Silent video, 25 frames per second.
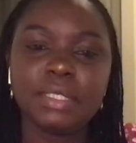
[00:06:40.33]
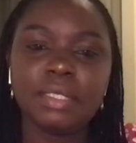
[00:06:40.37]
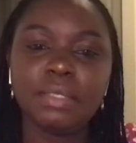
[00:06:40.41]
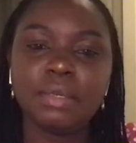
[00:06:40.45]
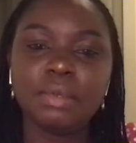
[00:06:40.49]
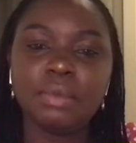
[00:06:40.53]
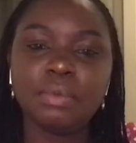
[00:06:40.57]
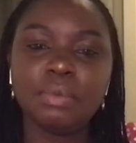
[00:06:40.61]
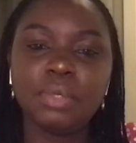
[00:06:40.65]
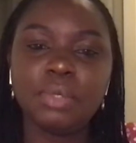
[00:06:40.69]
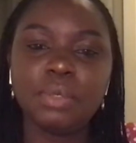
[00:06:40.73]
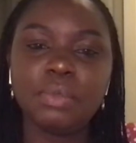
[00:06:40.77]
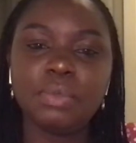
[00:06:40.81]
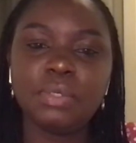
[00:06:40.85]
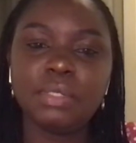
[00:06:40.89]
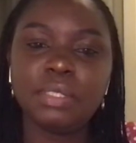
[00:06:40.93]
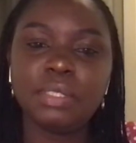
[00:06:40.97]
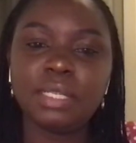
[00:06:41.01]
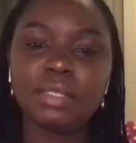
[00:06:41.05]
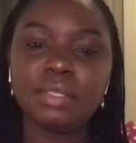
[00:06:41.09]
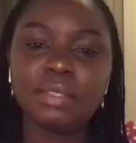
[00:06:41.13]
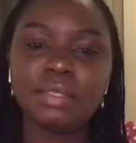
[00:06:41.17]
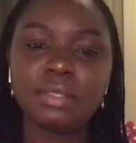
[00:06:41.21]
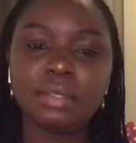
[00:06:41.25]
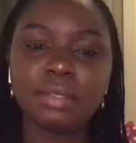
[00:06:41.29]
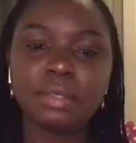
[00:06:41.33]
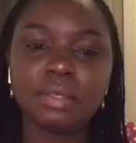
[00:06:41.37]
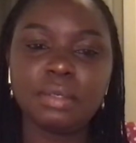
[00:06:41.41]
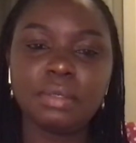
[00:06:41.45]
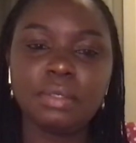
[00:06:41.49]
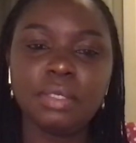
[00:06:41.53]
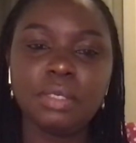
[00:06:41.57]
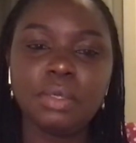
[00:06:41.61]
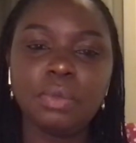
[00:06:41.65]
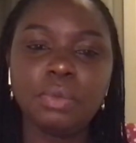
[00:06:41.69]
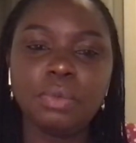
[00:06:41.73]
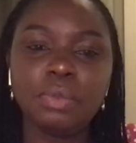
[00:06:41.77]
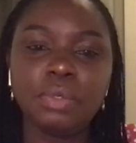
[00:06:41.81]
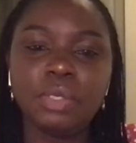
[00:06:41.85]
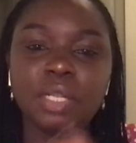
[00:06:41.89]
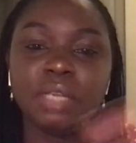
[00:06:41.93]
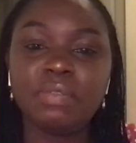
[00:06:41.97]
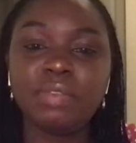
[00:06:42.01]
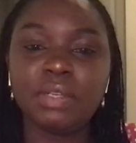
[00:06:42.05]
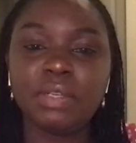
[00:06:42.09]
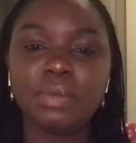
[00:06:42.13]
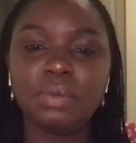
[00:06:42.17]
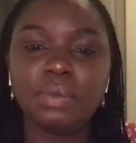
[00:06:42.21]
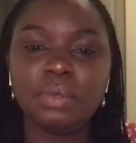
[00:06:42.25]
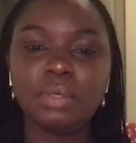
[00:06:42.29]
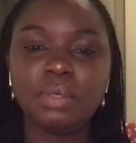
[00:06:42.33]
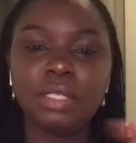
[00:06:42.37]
we could just you never know.